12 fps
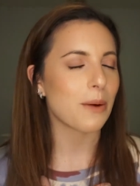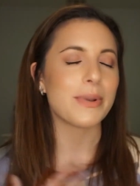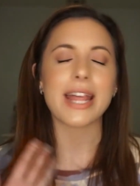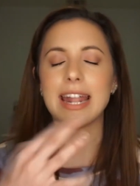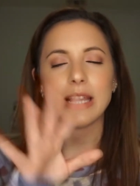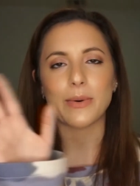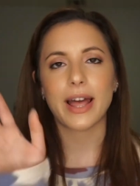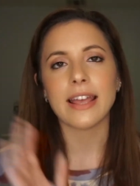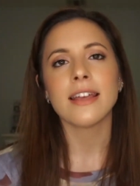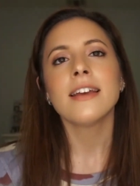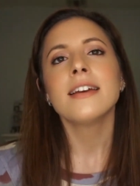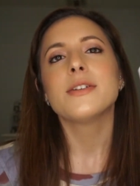But anyway,
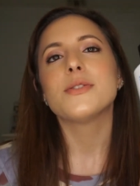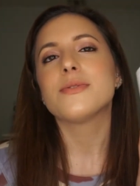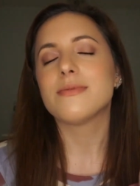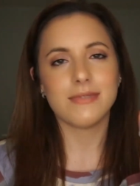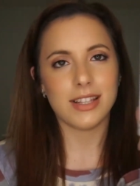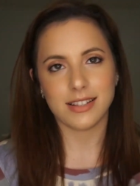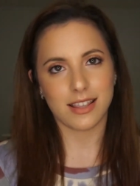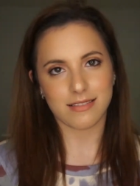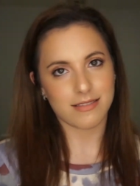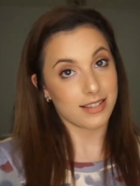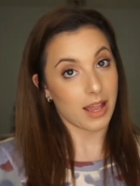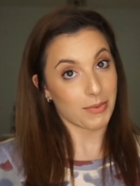let's
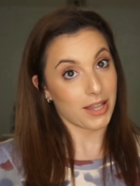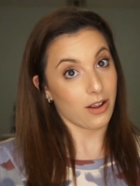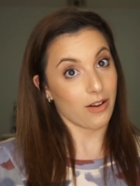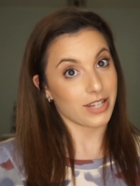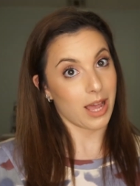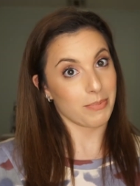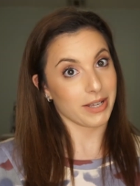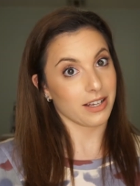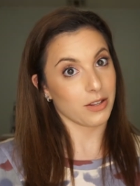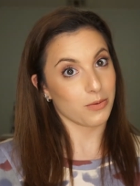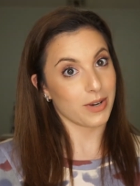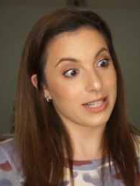get stop getting off topic.
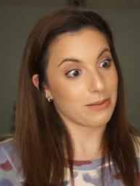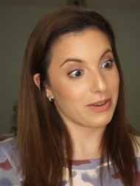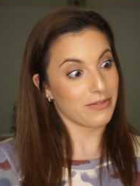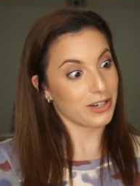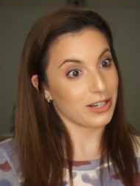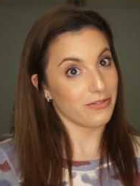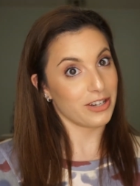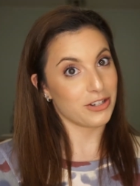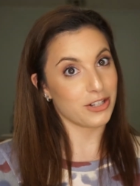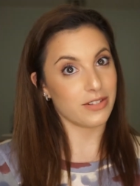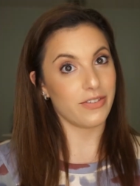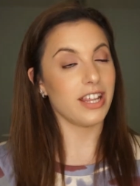Otherwise, I'm never going to finish
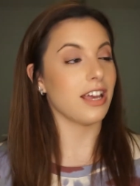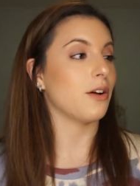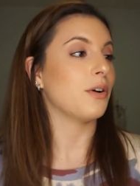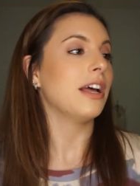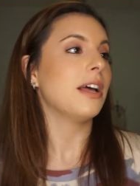this video.